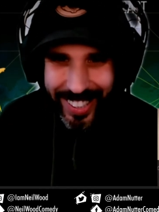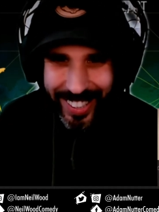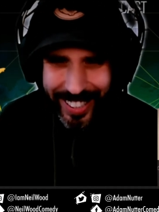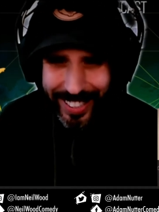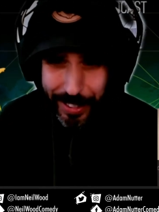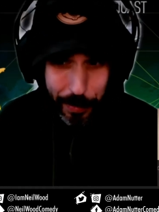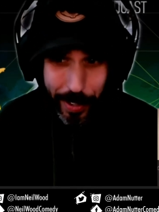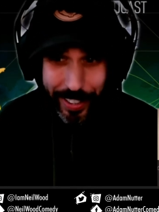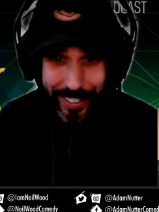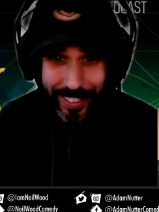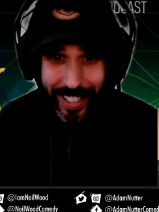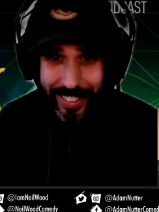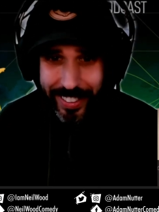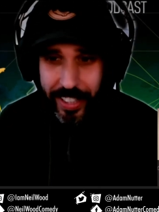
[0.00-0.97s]
like just walk
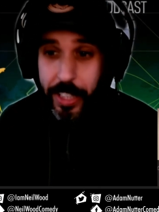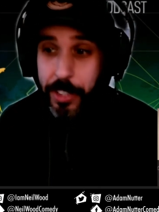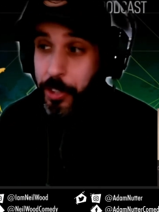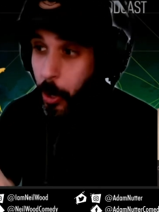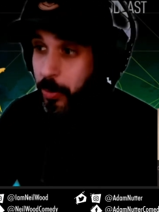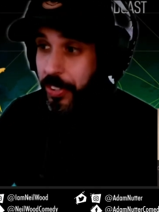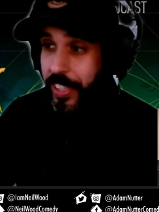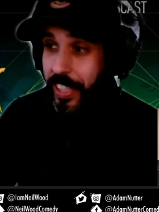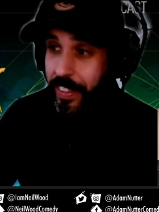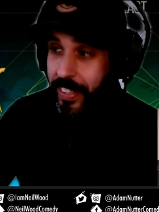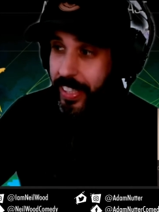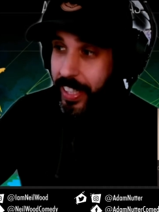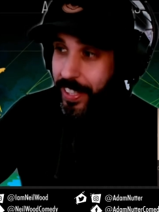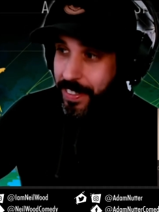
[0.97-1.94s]
around. Definitely. Don't steal the
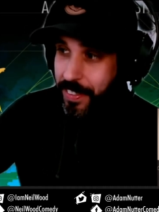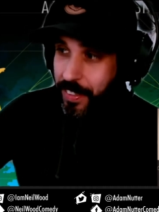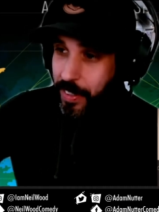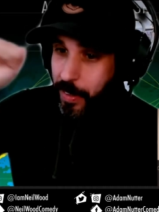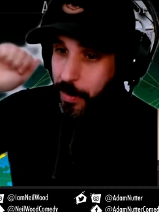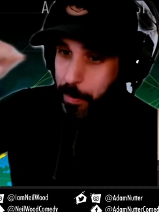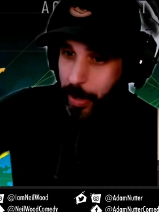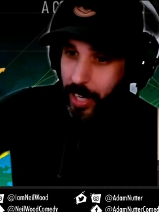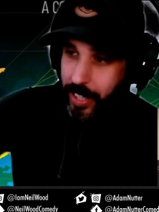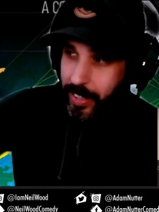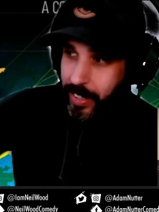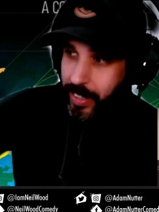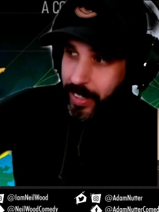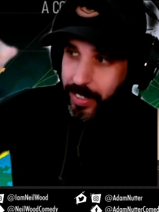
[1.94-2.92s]
kids, but
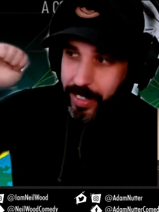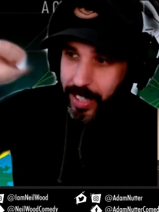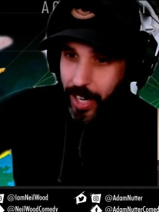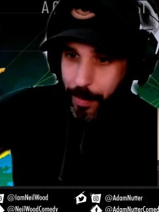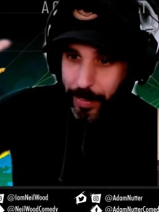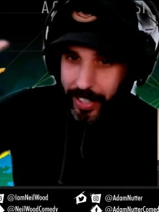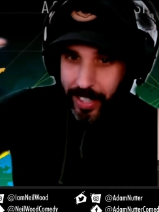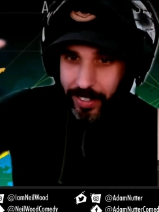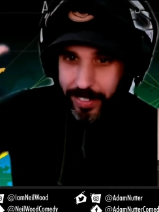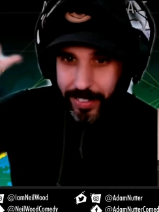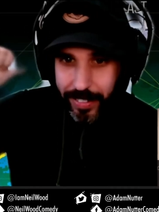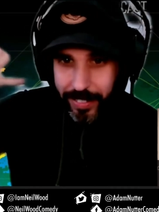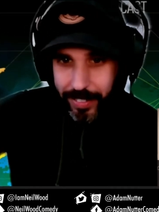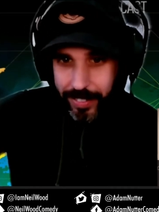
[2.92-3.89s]
everything
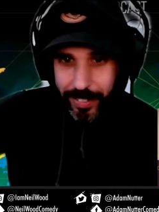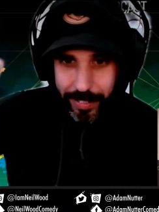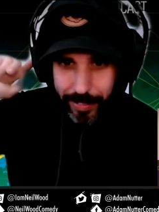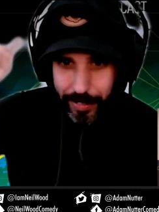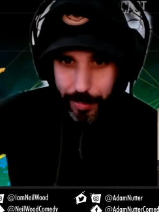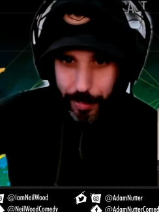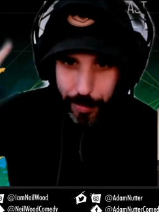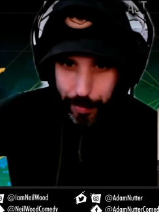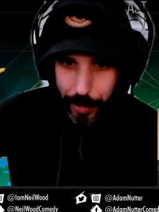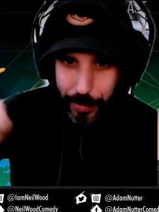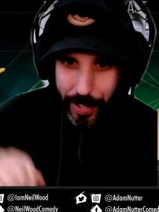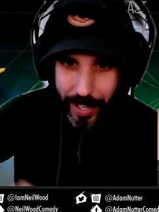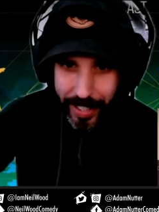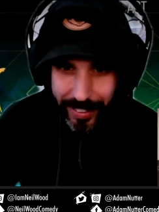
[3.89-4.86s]
else, free reign.